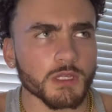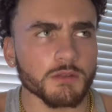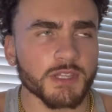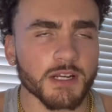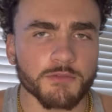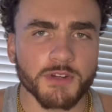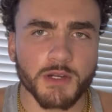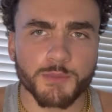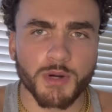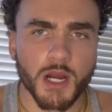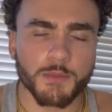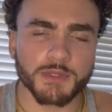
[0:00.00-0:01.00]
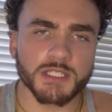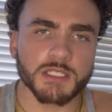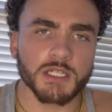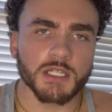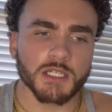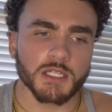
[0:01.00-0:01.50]
that are very prominent,
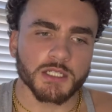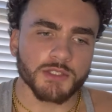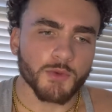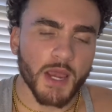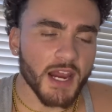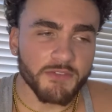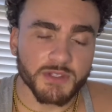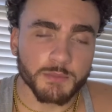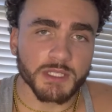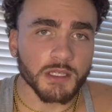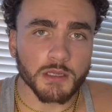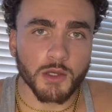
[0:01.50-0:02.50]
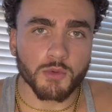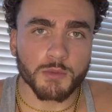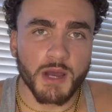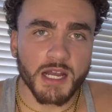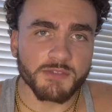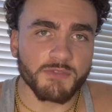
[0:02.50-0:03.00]
you have to be a lower
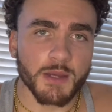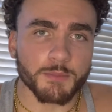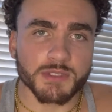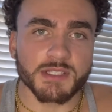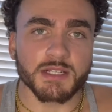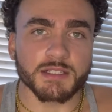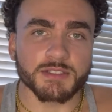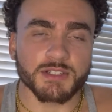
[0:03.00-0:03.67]
body fat percentage.